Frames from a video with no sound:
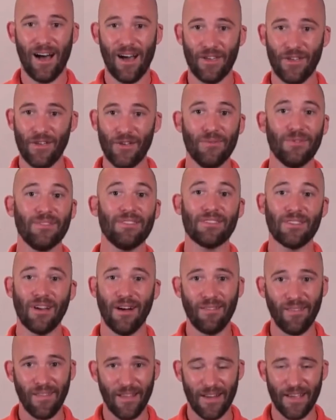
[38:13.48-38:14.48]
You
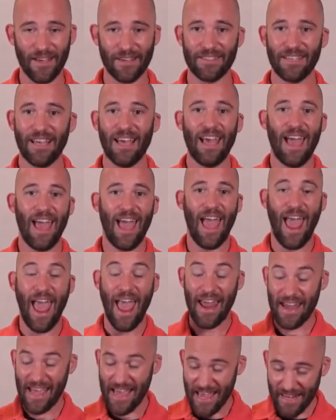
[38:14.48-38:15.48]
install Linux
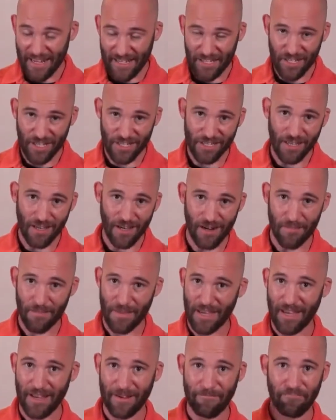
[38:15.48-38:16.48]
and it is just going to
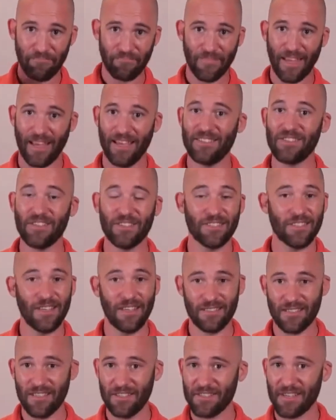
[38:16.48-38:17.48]
be It's
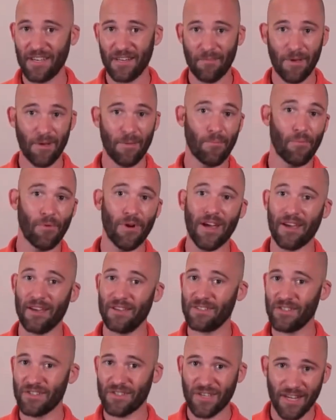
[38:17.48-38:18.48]
just going to be a brick.
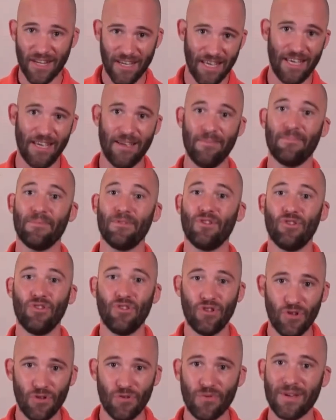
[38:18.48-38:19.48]
It's just going to keep
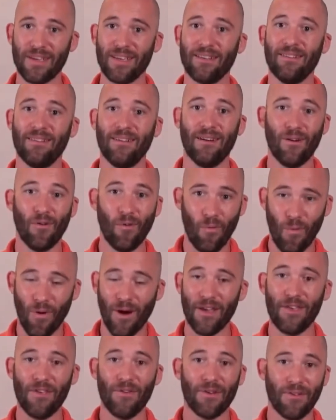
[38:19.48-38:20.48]
doing
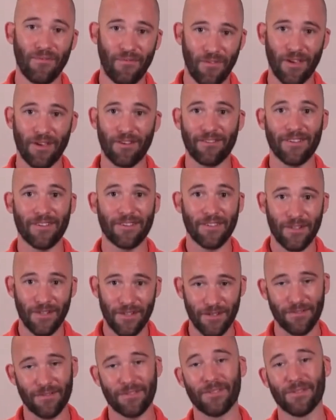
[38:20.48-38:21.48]
what you configured it to
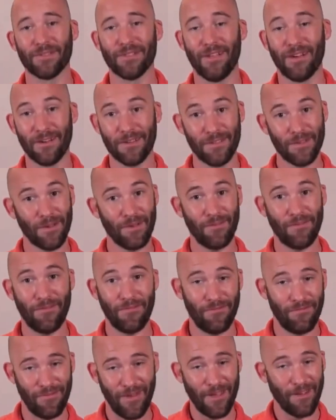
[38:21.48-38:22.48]
do. So as long as you
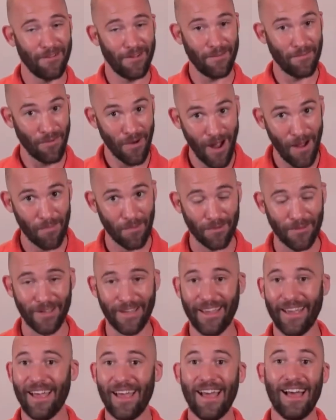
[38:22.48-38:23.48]
configured it
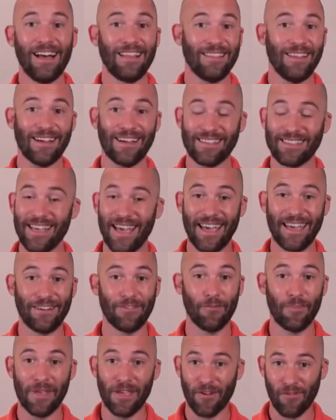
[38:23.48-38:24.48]
properly, like I say,
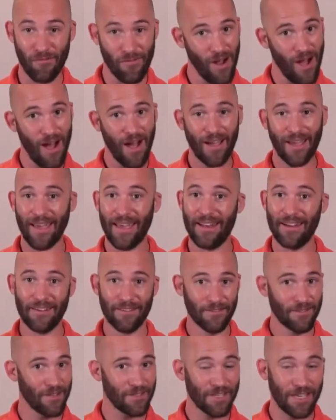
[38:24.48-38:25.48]
it'll be a rock and
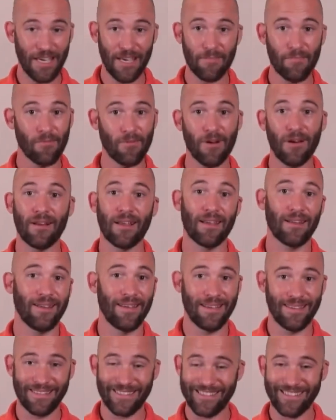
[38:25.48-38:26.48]
it'll just keep running
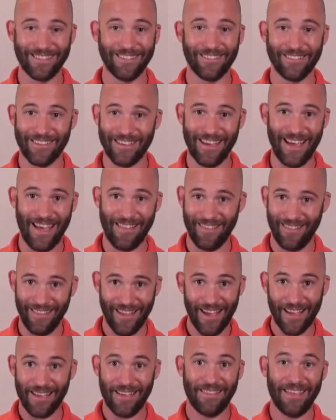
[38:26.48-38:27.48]
until the
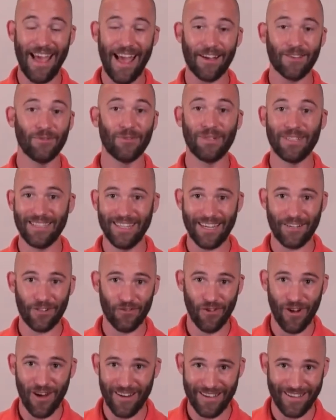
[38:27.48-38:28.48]
actual
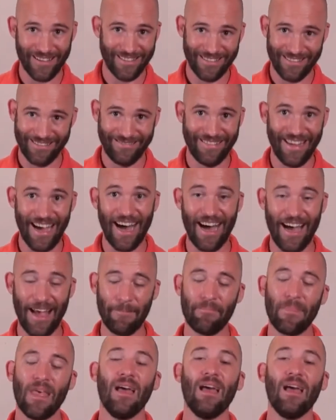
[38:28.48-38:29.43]
electronics die.